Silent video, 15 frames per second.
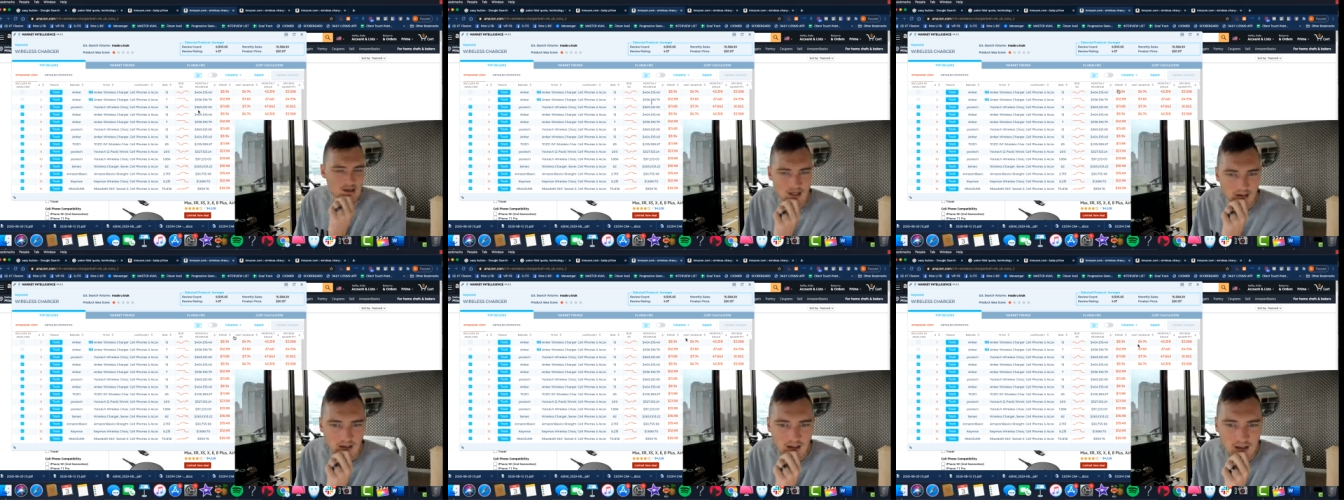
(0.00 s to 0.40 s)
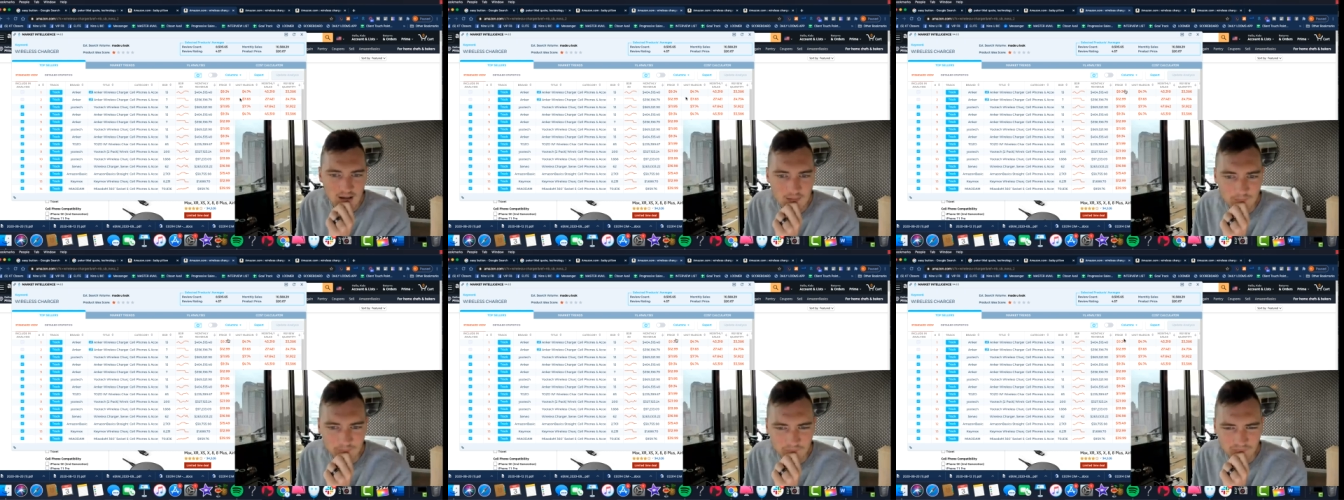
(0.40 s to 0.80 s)

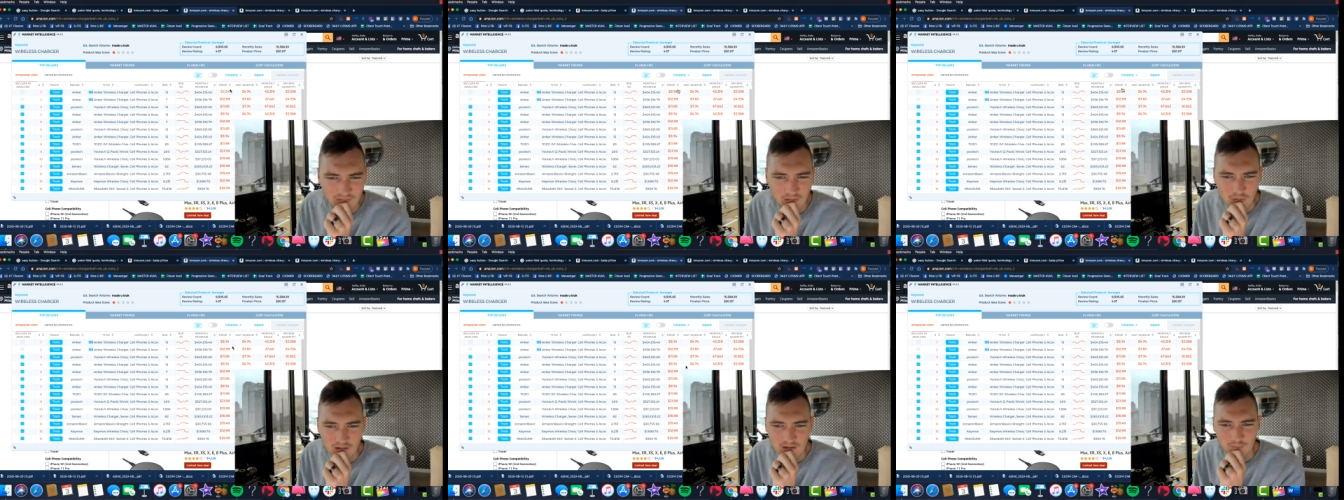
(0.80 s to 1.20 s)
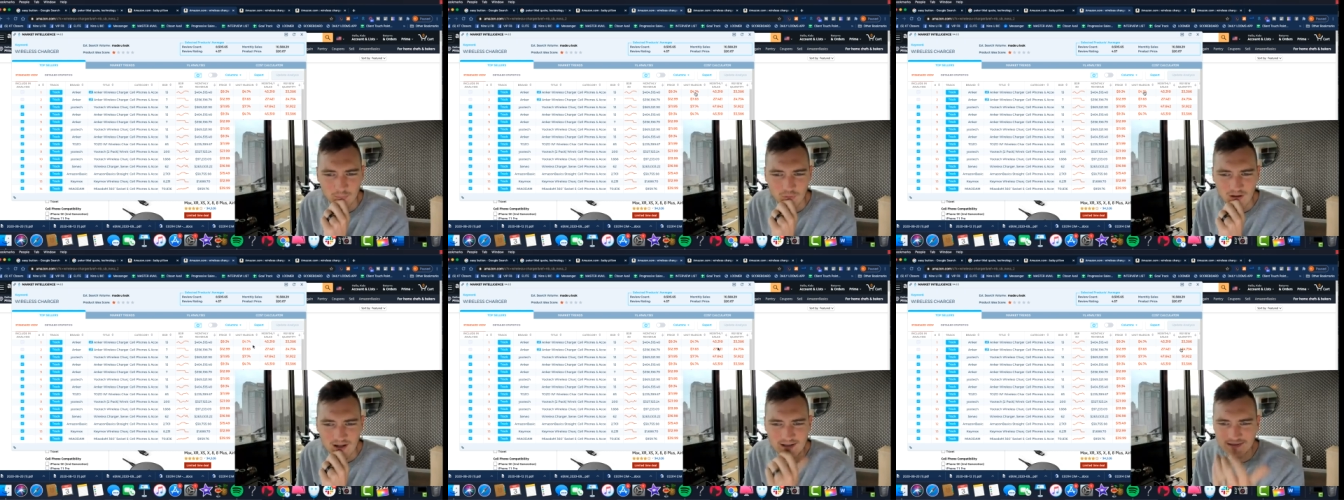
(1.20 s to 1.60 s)
um, okay, the
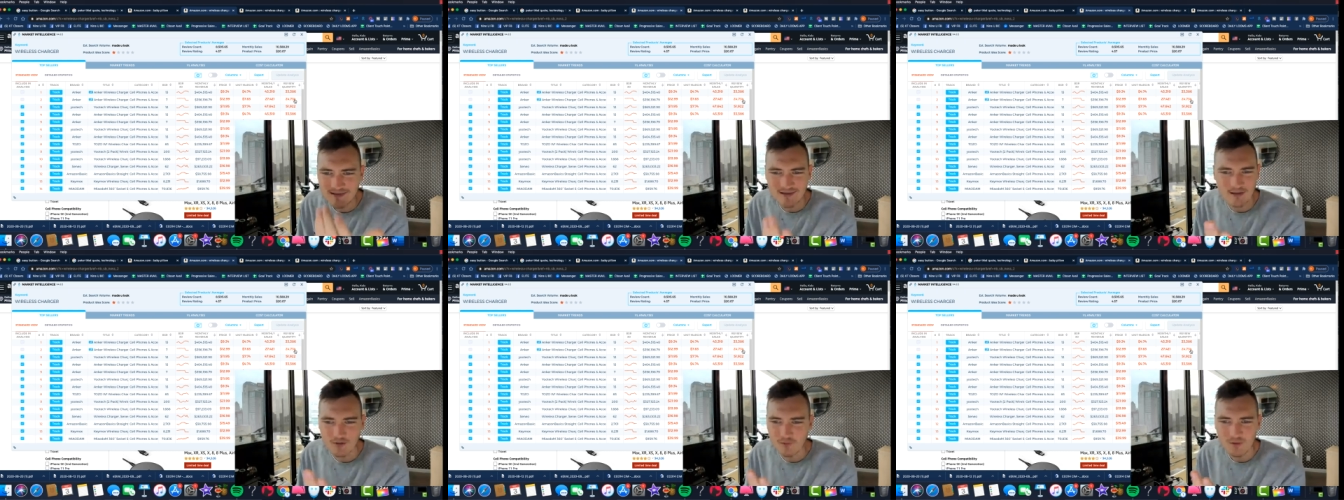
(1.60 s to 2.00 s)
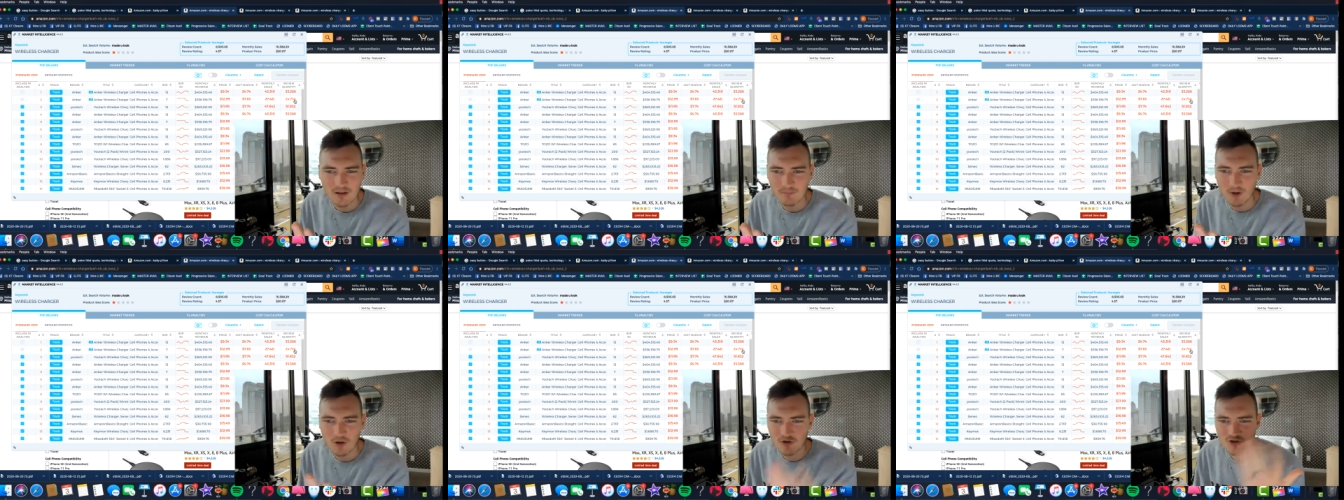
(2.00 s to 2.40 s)
price, the
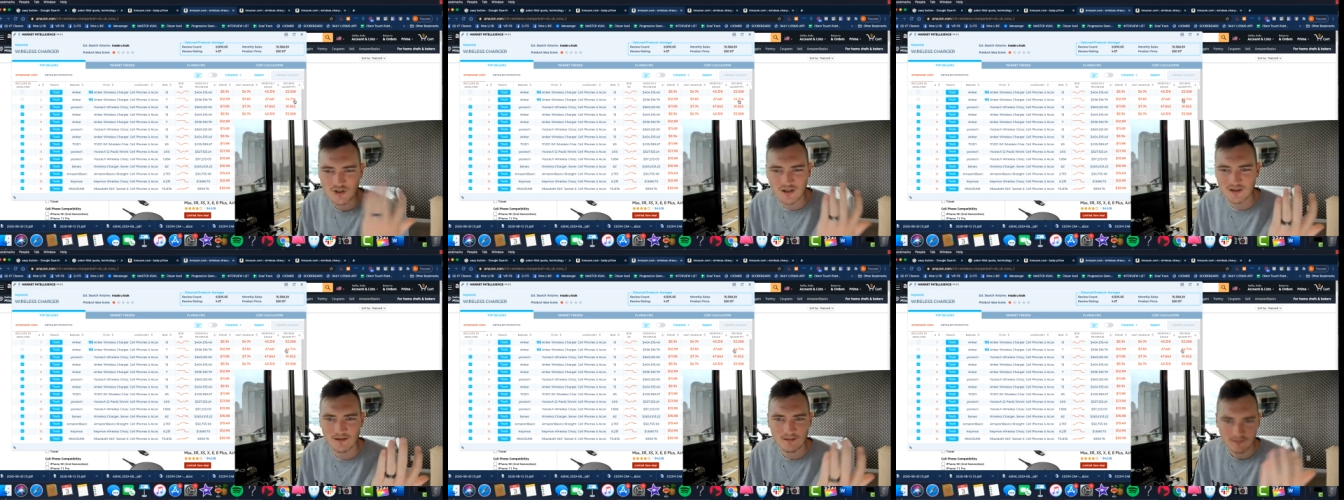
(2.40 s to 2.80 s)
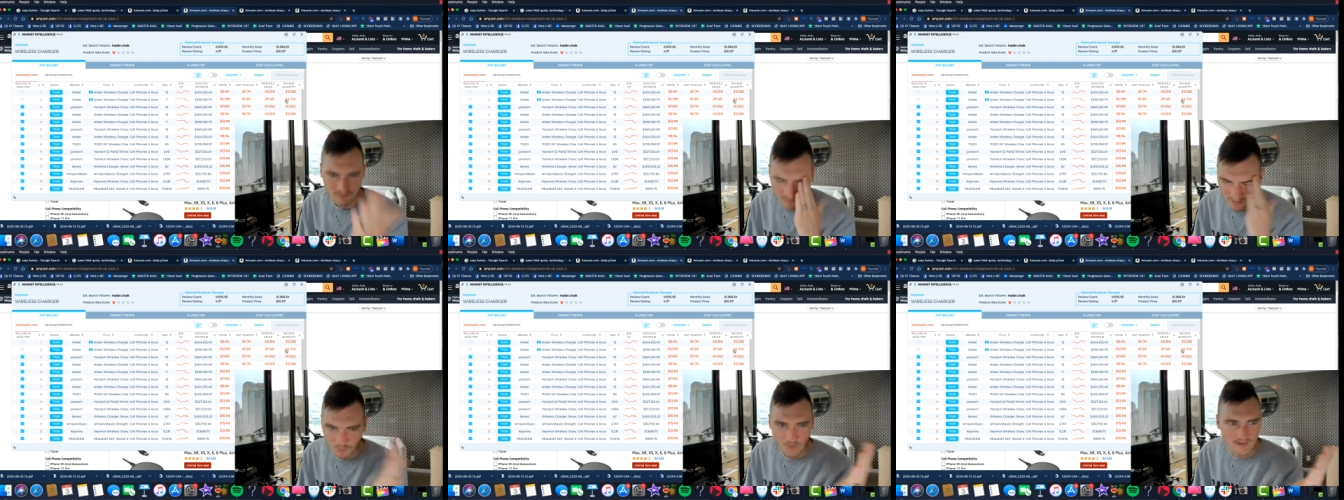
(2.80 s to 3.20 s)
unit margin,
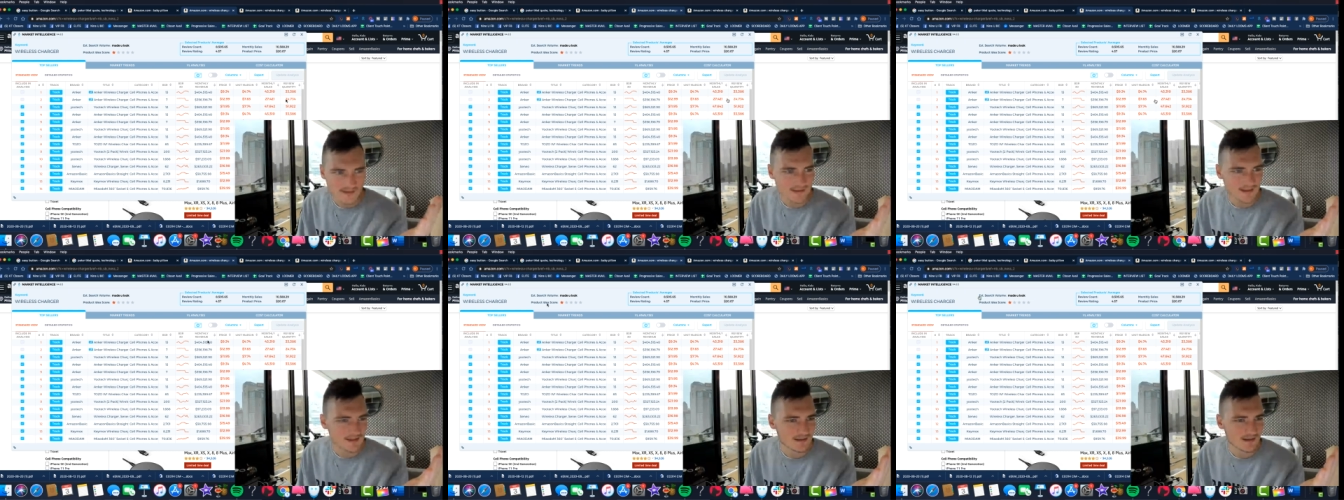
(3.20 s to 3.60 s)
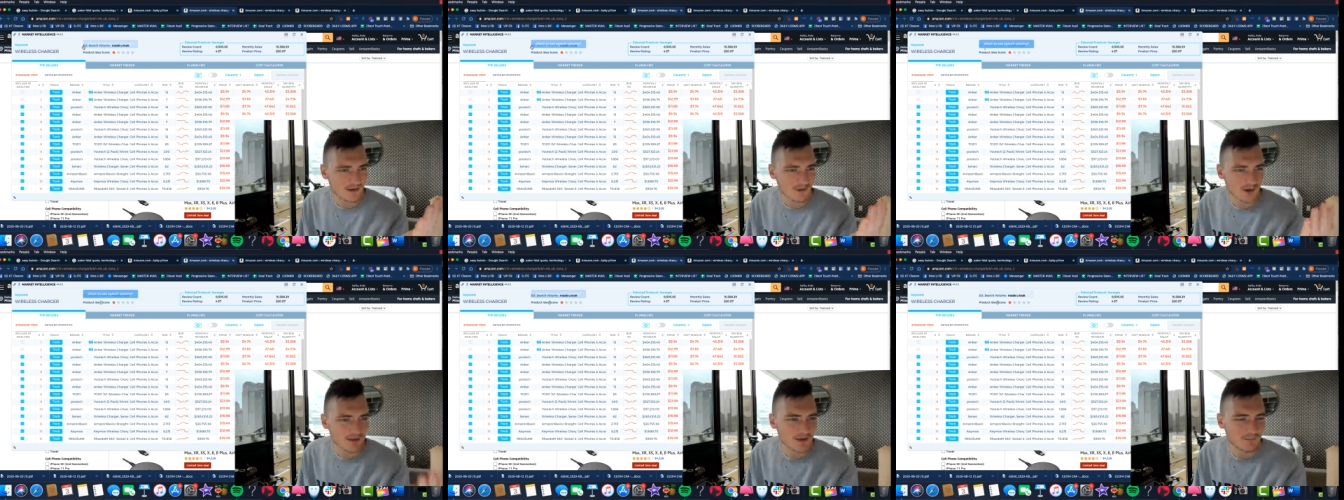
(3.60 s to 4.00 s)
what is this?
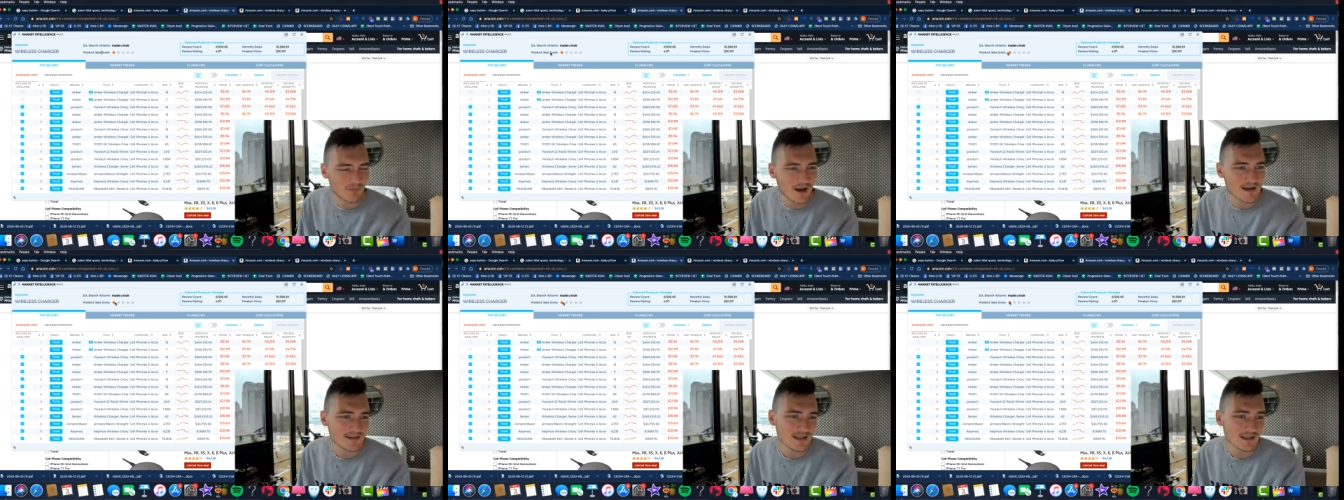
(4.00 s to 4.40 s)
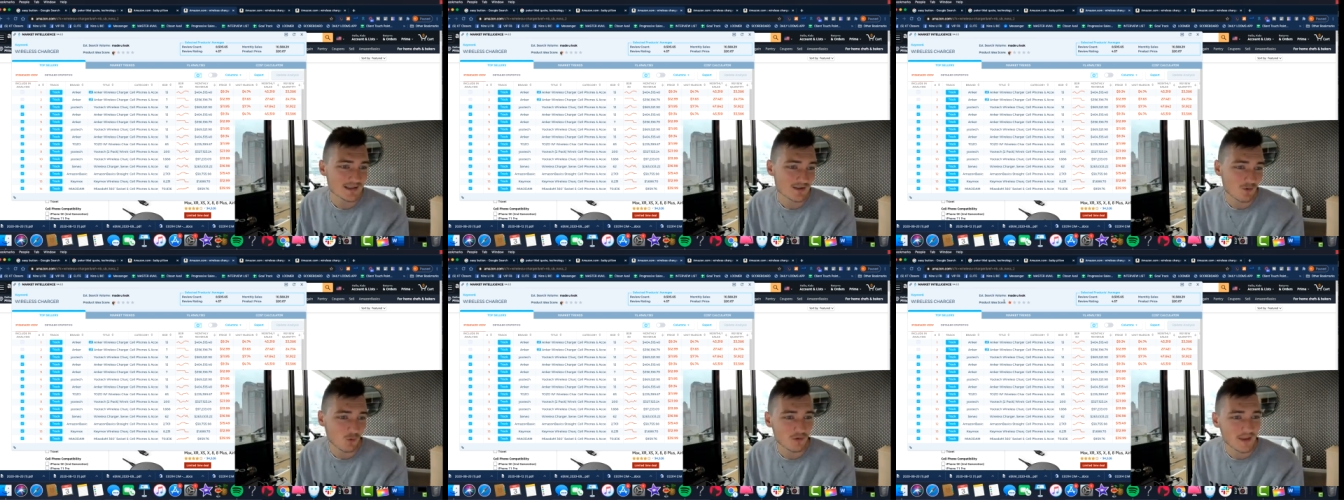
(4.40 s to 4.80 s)
Okay, the idea
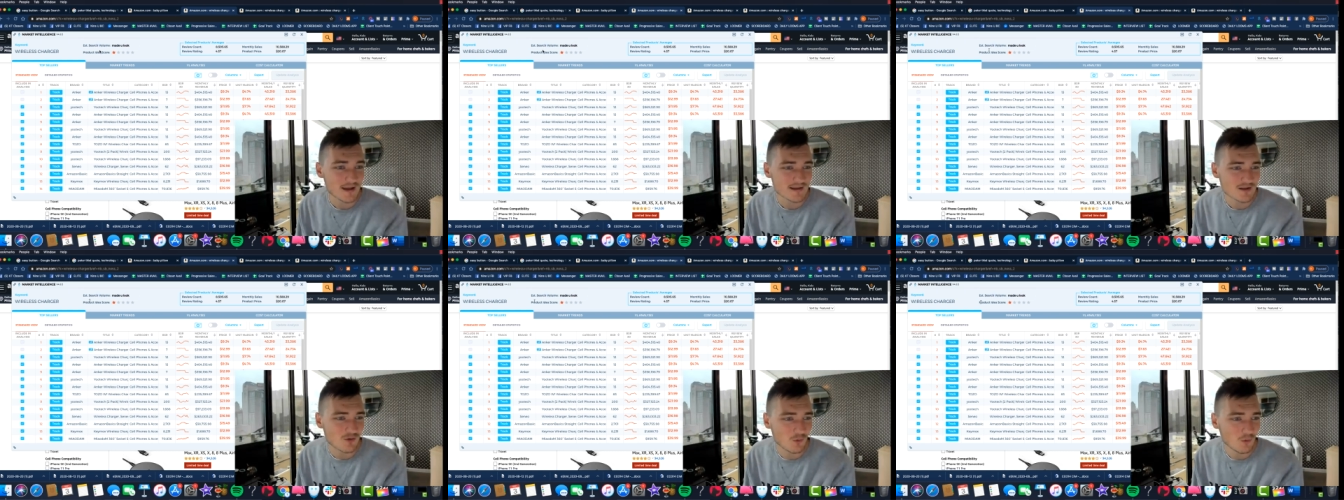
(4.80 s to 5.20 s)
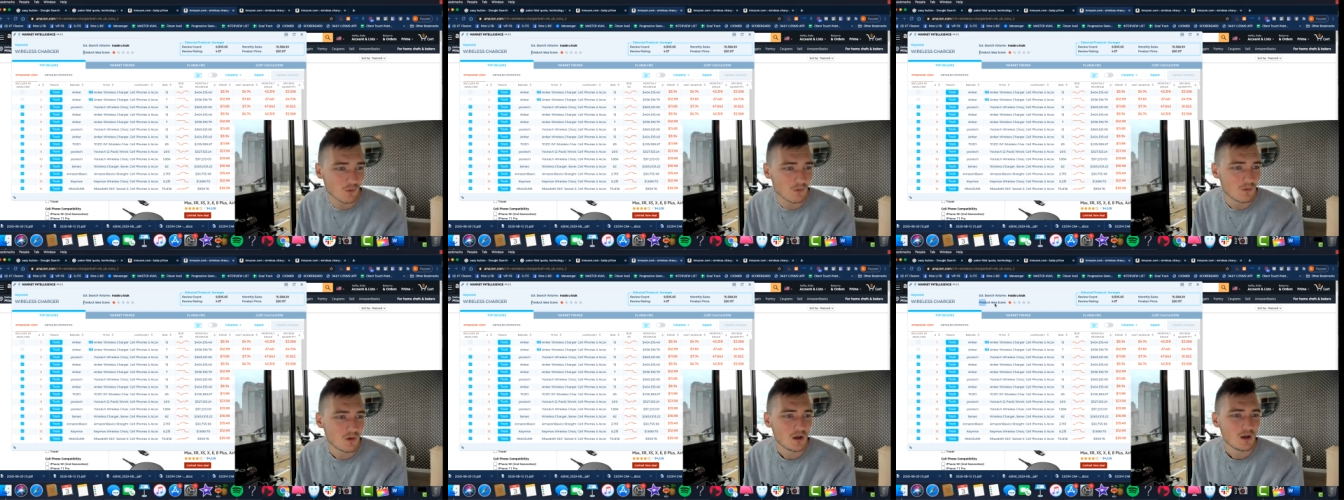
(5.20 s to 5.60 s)
score, that's
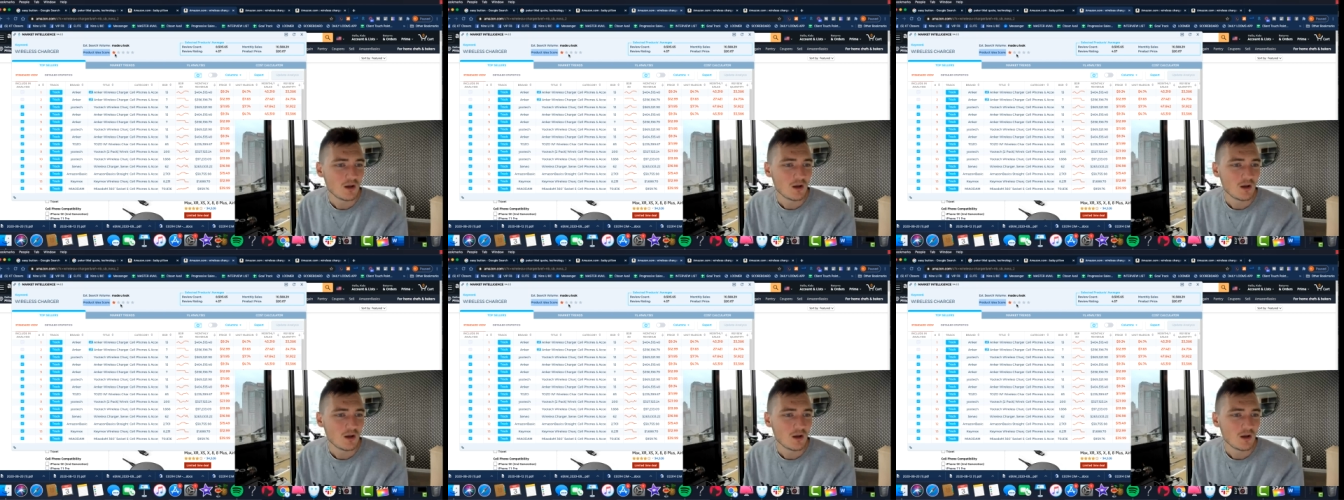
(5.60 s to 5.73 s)
cool.